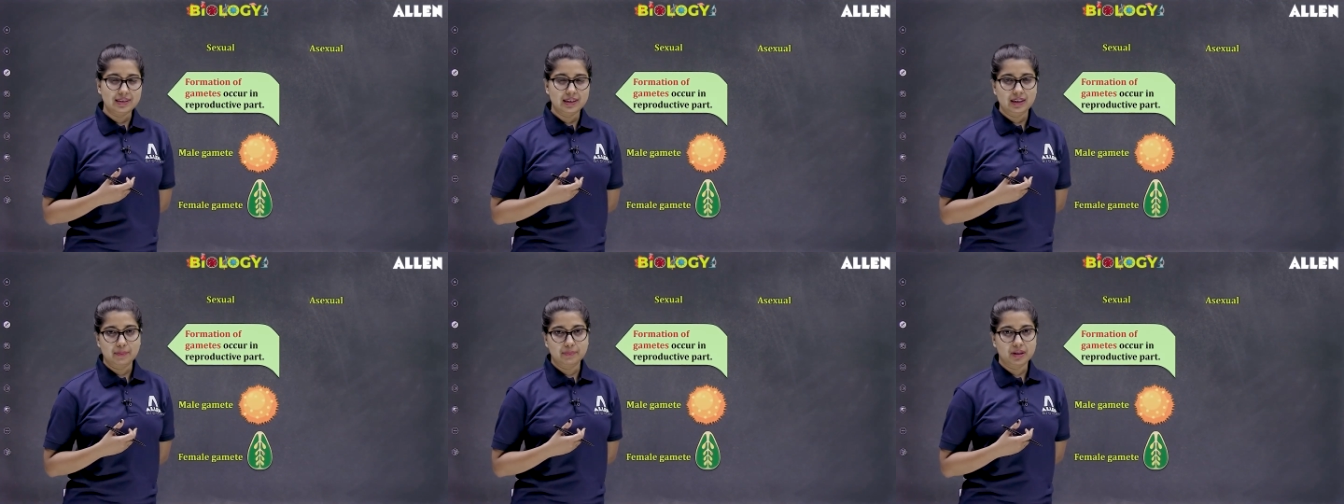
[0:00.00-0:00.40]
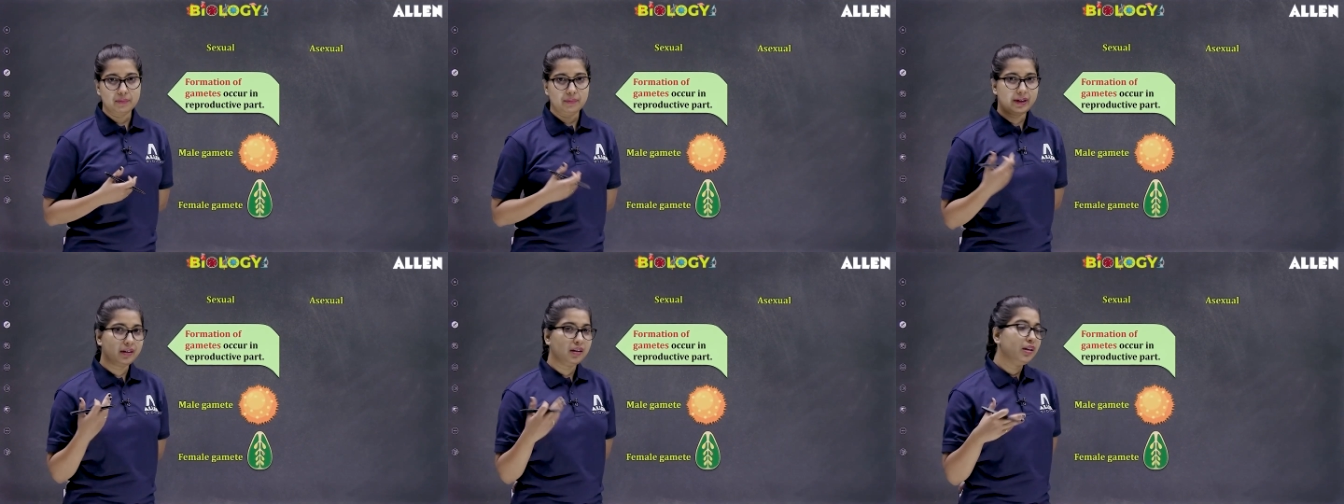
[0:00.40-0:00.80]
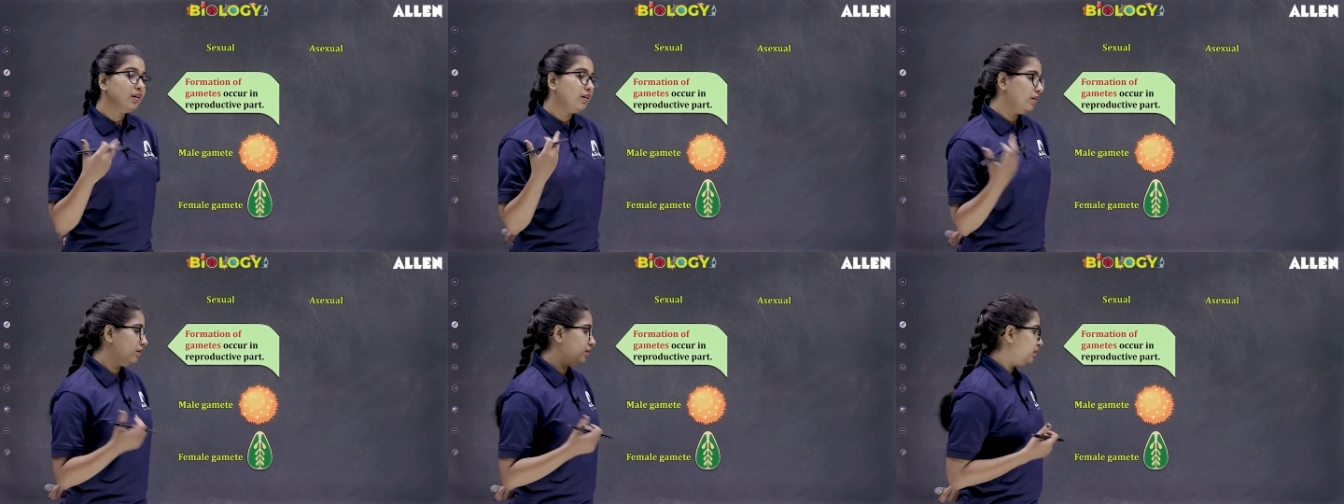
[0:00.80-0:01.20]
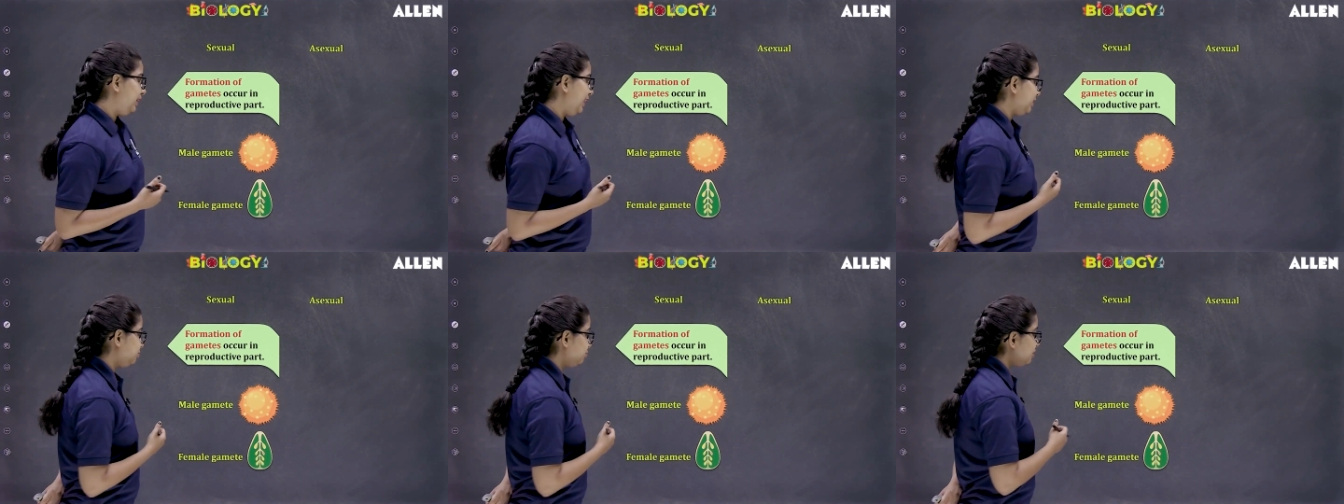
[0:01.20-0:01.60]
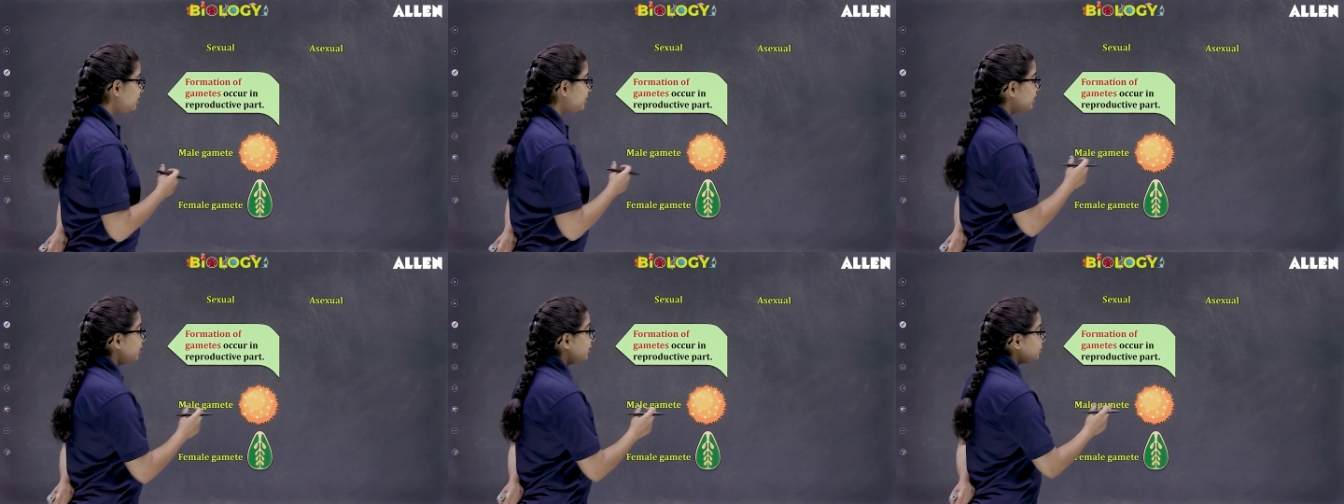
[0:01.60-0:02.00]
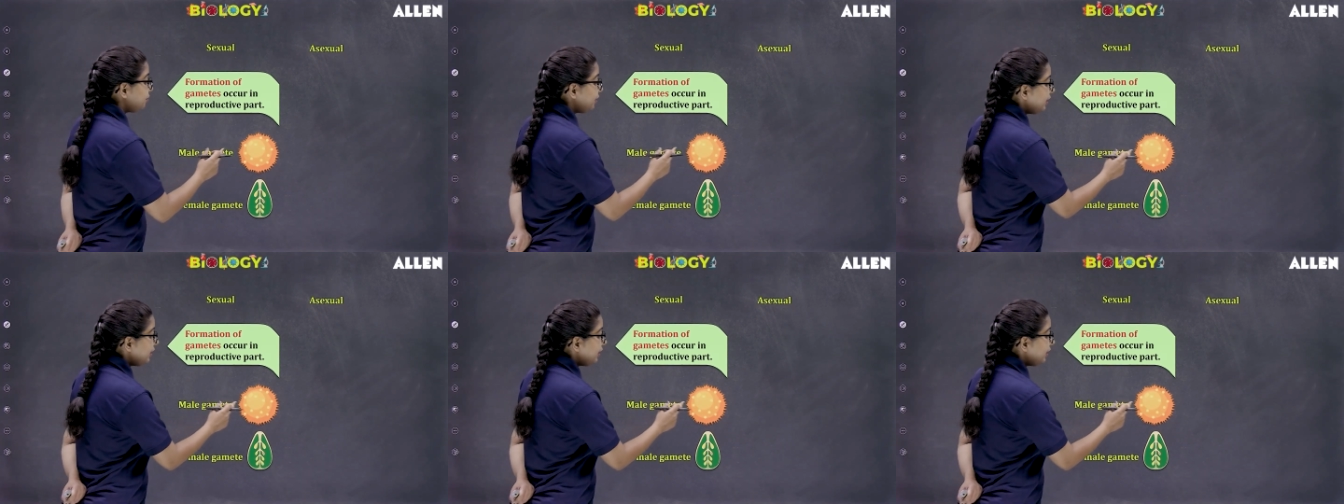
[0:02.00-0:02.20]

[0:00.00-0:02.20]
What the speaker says: in the upcoming lectures. So